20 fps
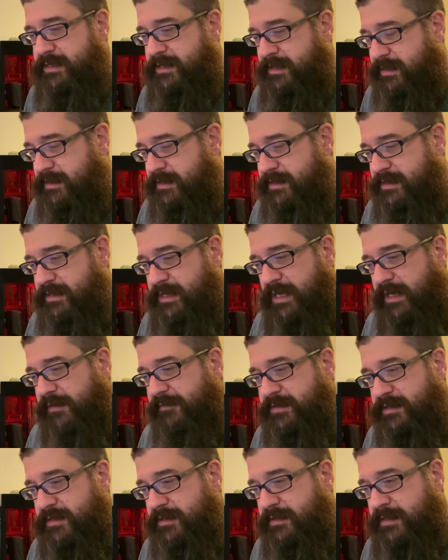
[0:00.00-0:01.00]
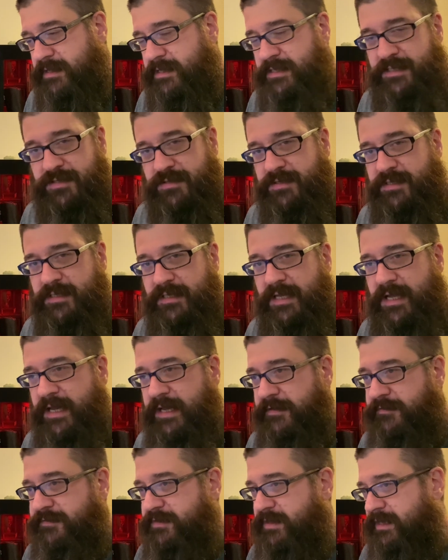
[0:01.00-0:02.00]
he saves his sister's
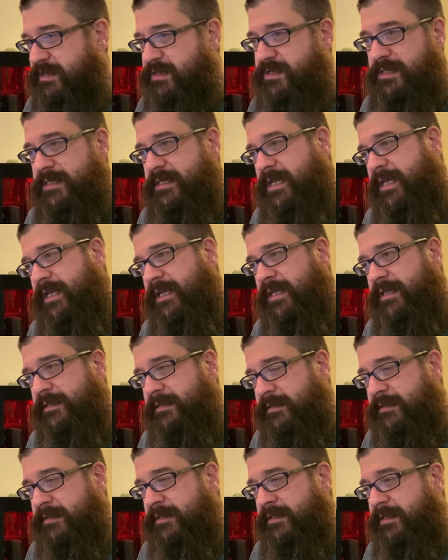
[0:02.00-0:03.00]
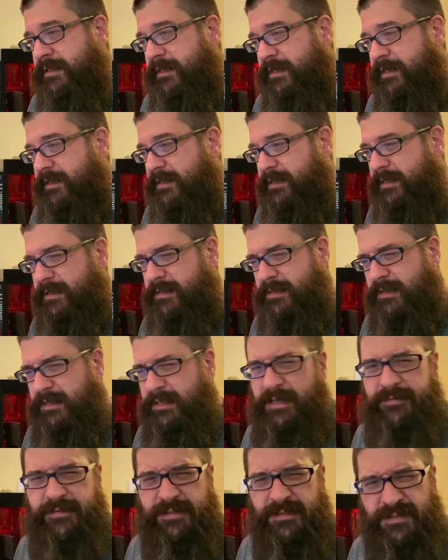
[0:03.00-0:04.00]
life. I think she's 8 and he's
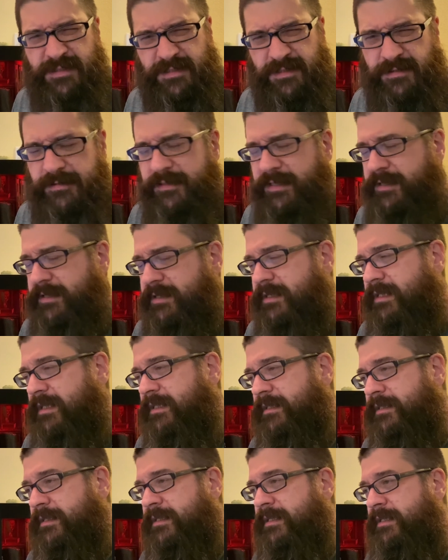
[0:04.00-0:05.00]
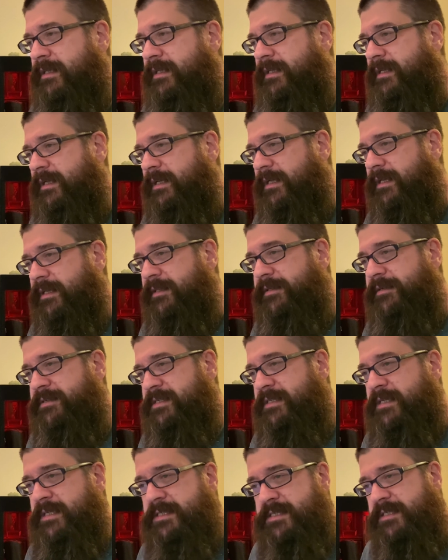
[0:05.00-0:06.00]
11 or so, I think. And there's
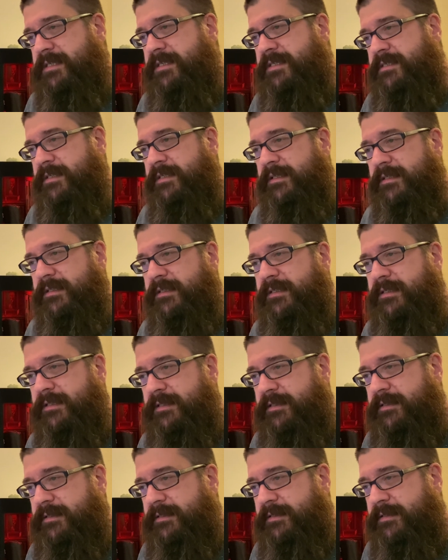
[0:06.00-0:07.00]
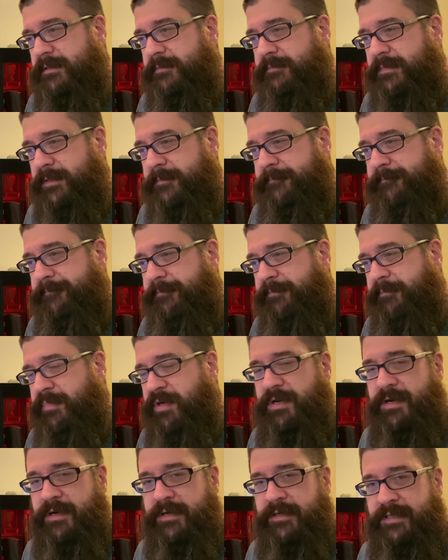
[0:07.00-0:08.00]
an incident in a
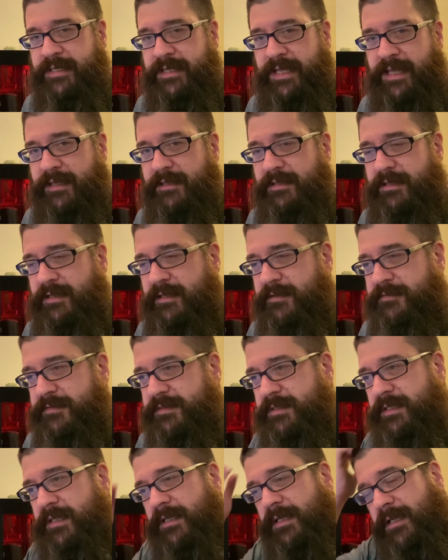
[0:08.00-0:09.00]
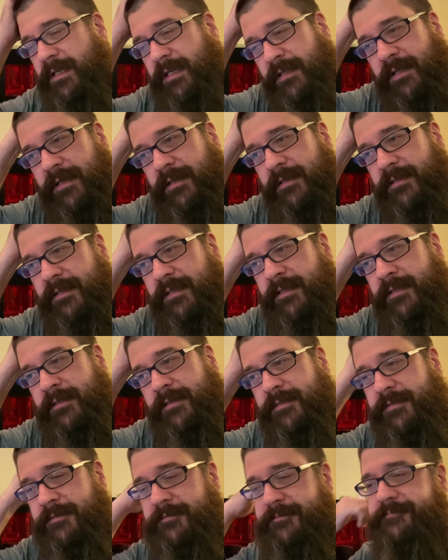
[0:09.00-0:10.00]
barn in a hayloft,
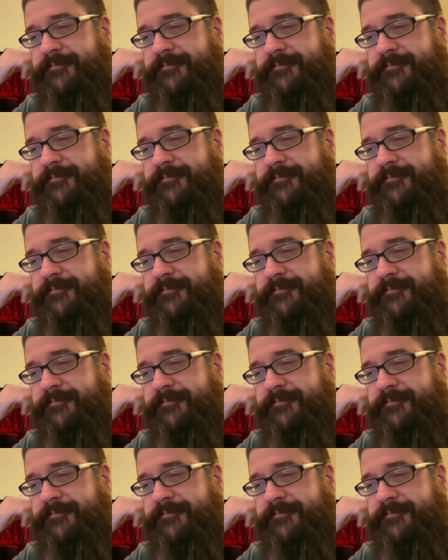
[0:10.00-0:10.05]
and